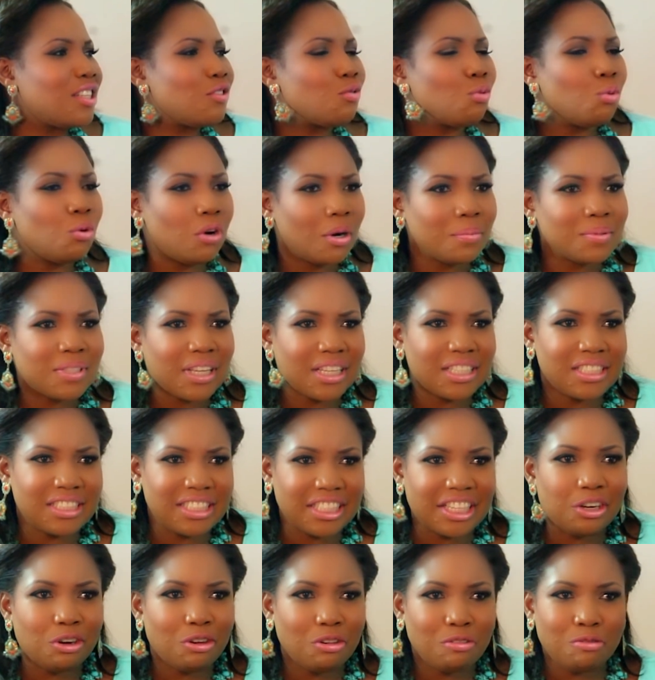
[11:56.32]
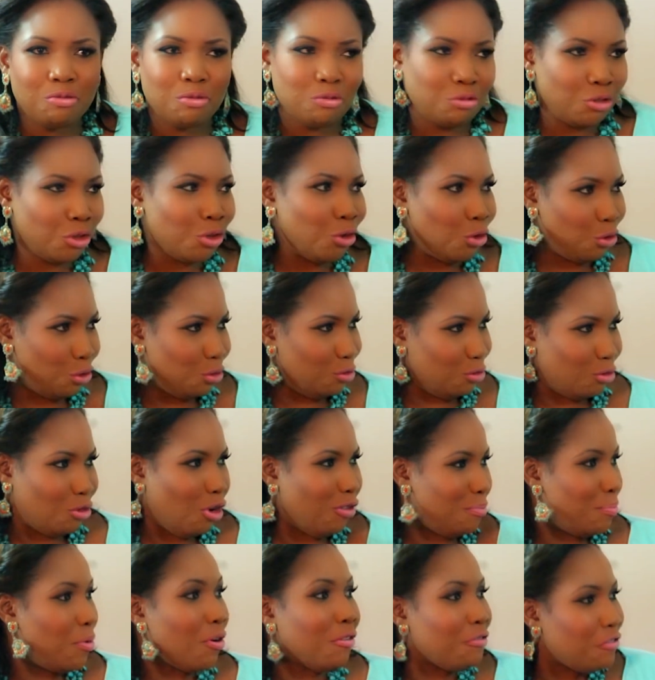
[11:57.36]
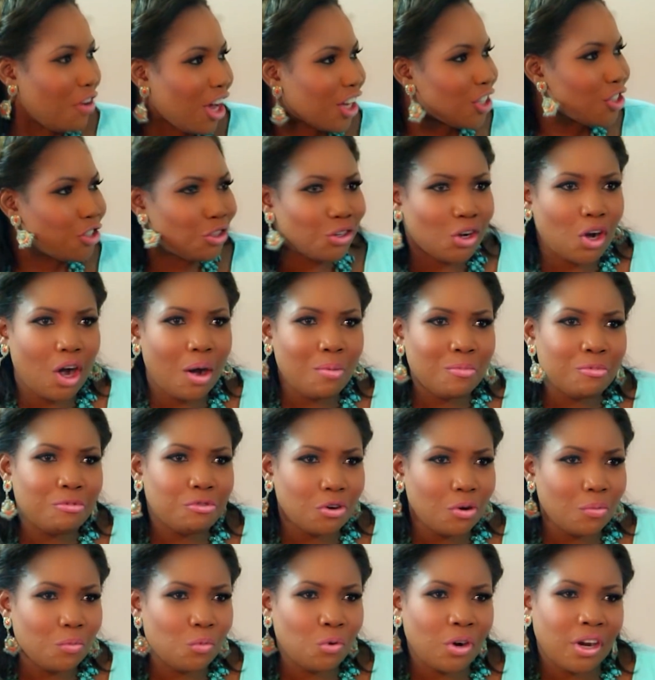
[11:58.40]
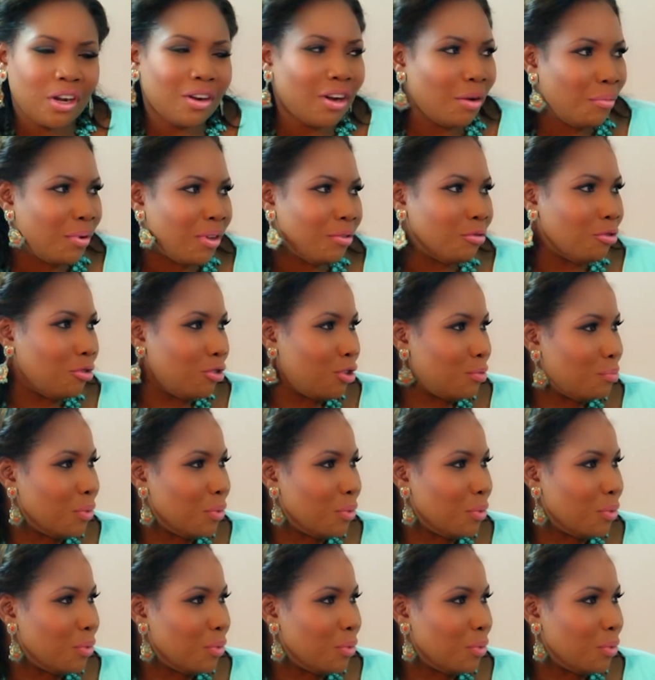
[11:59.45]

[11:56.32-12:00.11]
this warped idea of, you know, of perfection come from? Where, I mean,